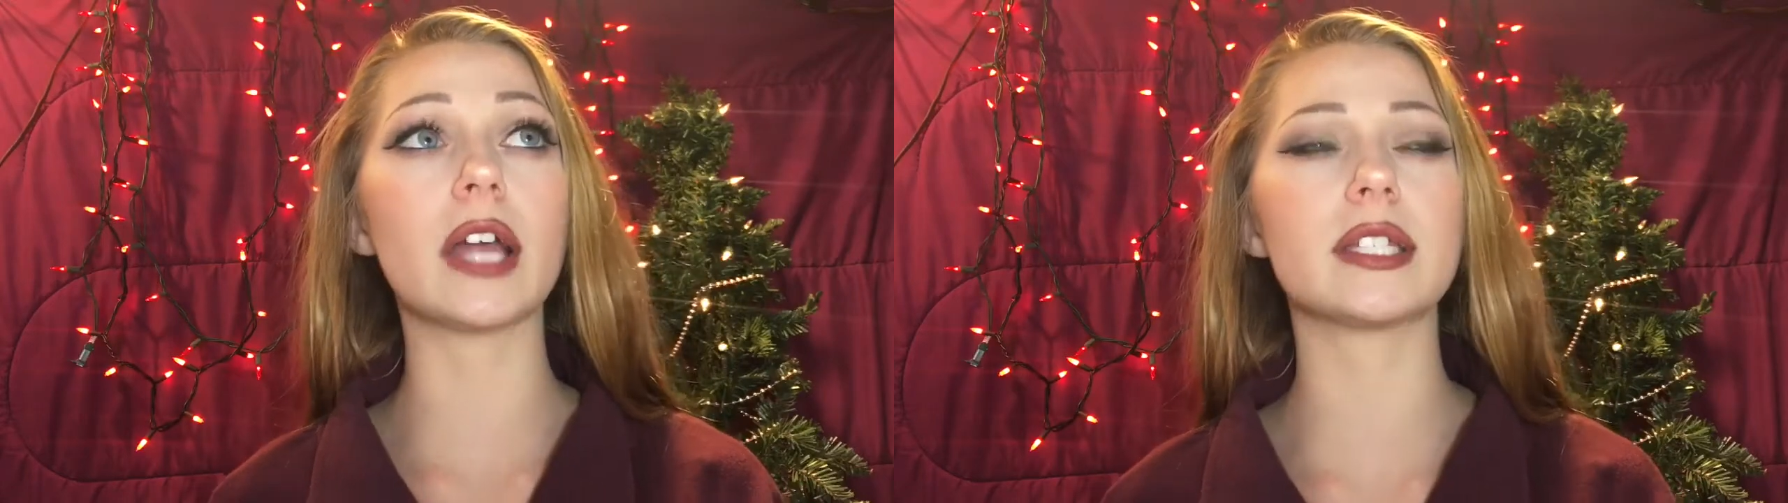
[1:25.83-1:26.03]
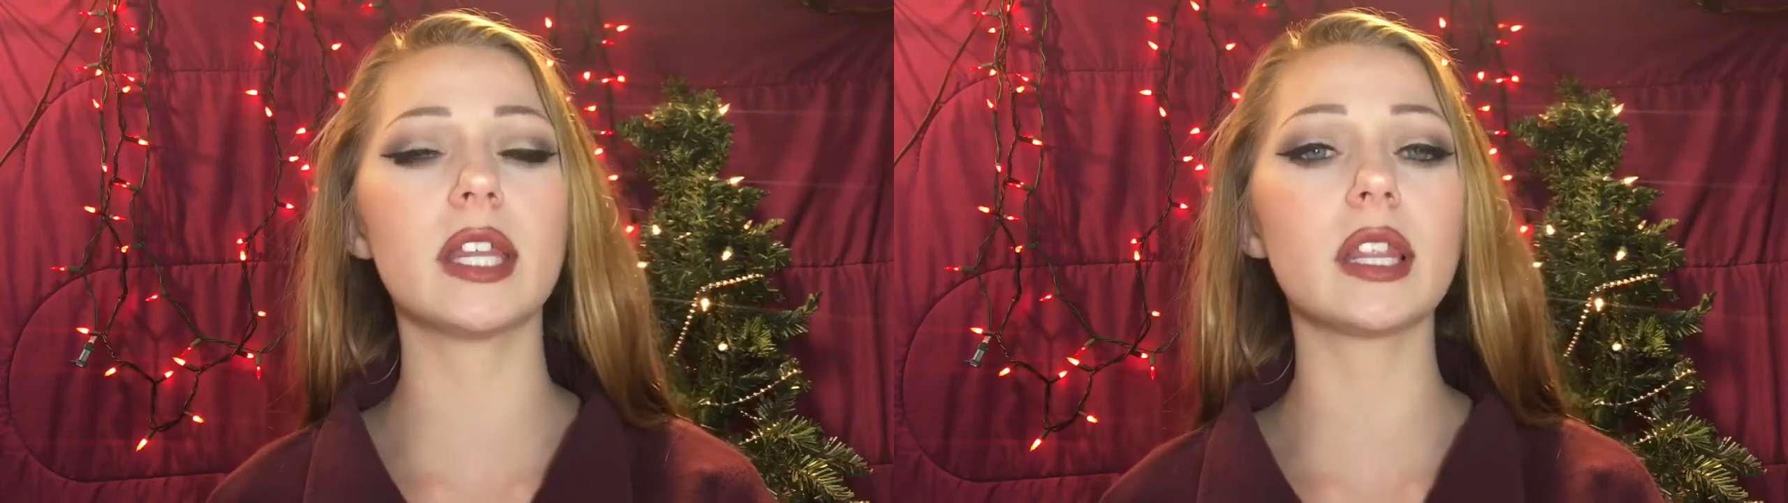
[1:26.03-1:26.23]

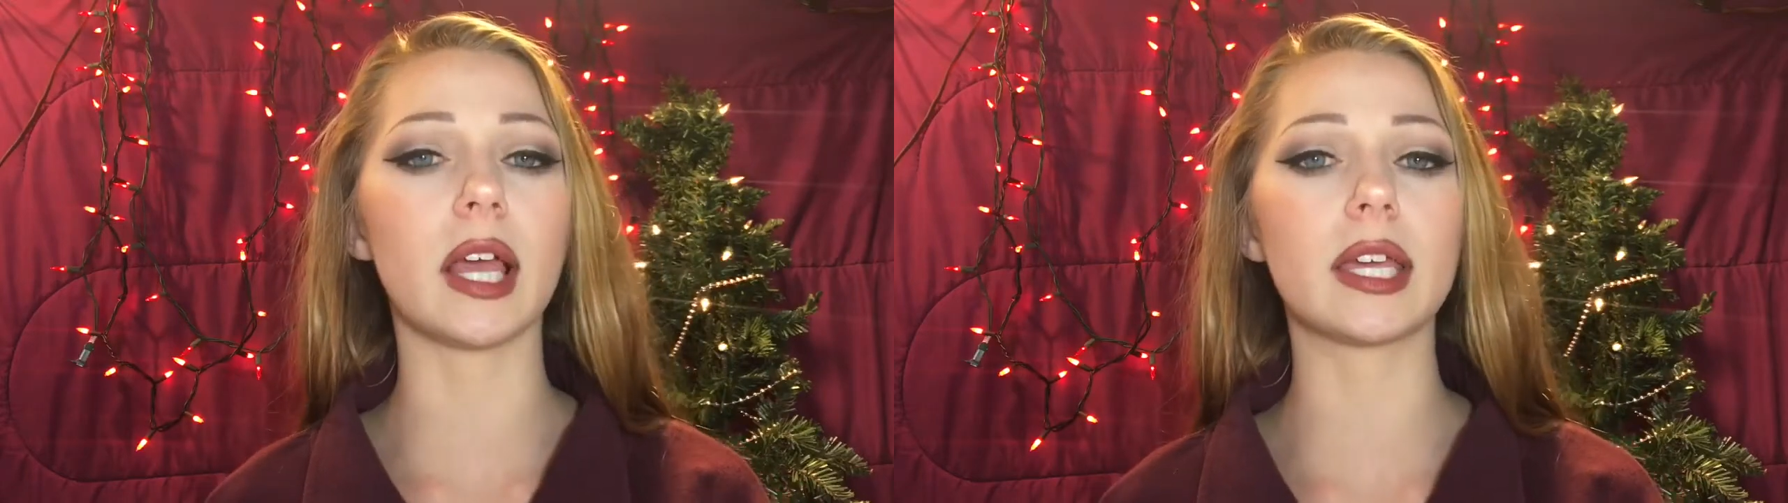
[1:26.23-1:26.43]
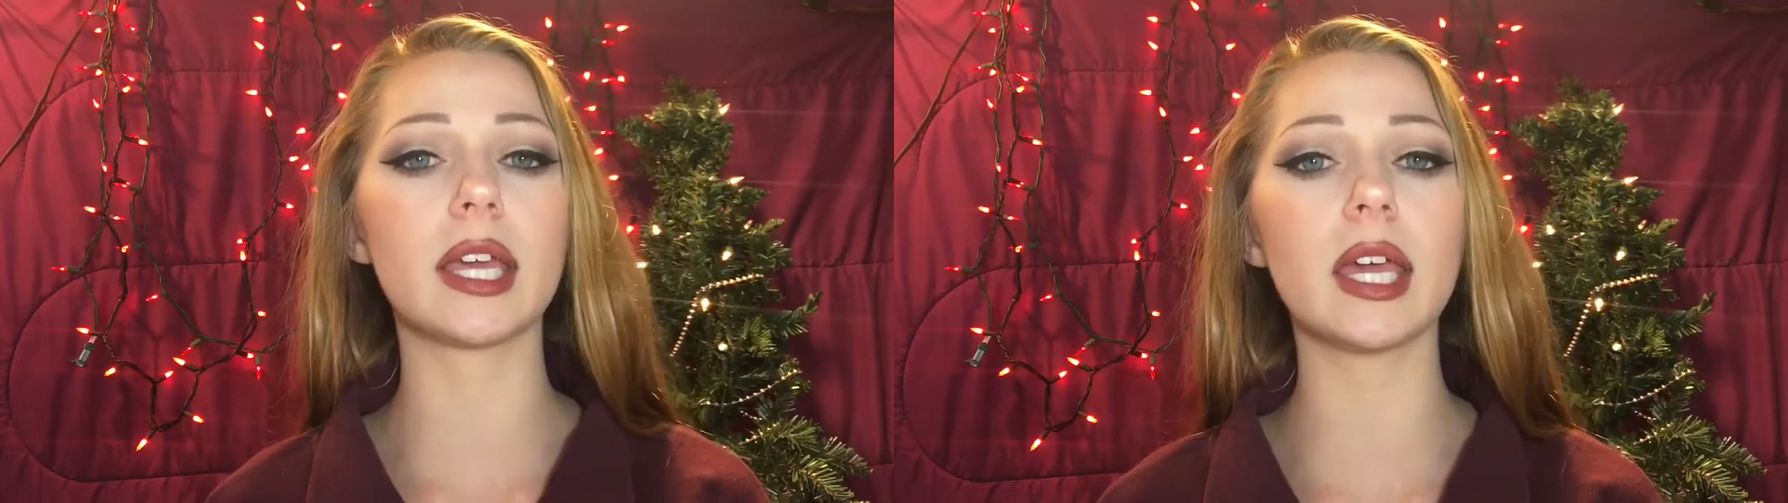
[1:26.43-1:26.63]
I did
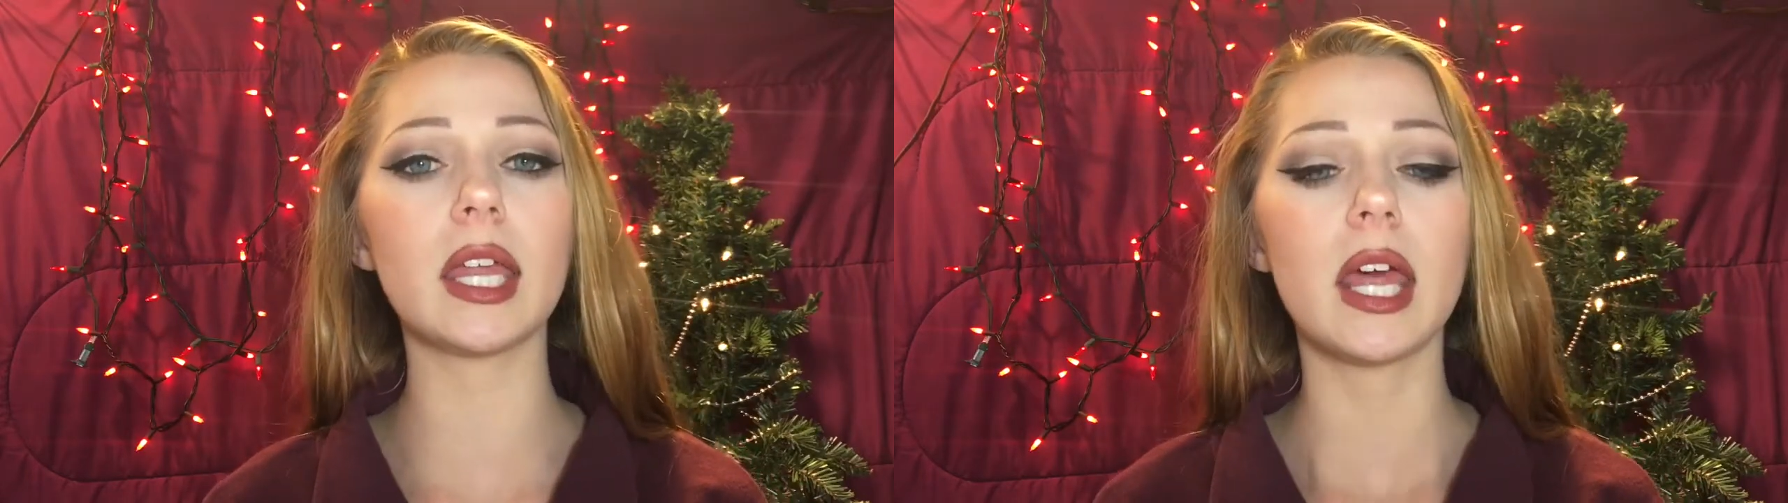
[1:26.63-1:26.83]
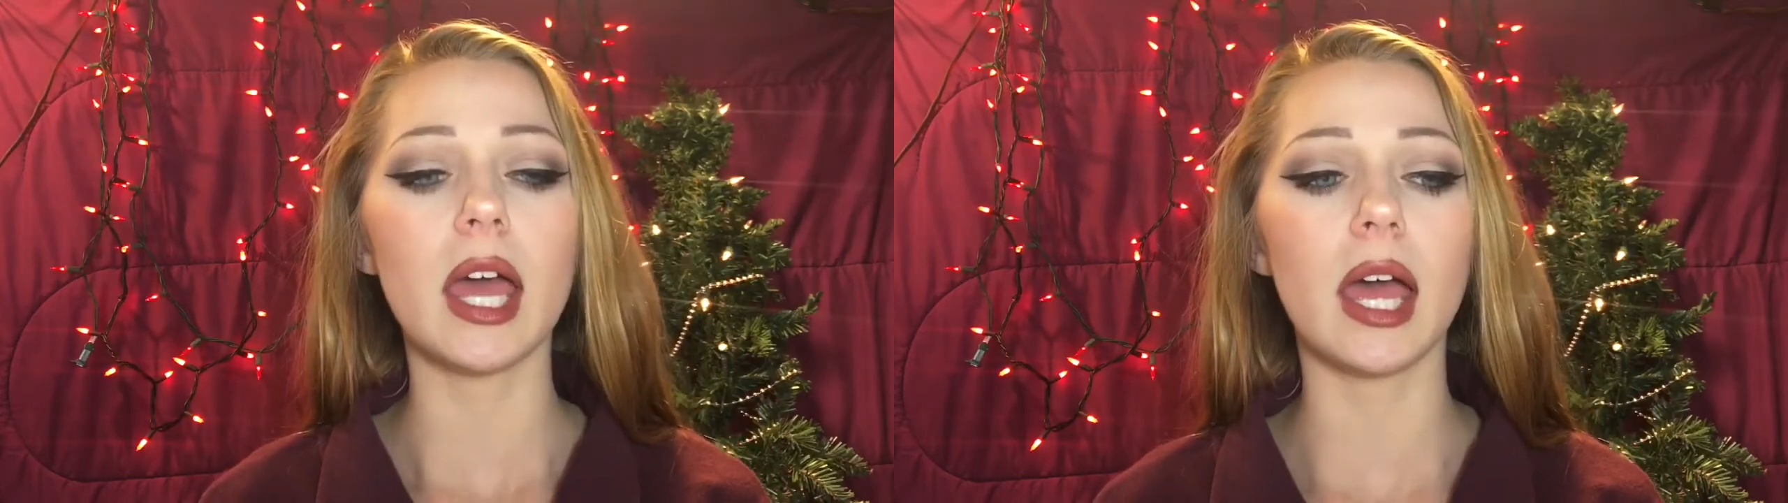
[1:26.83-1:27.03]
like it,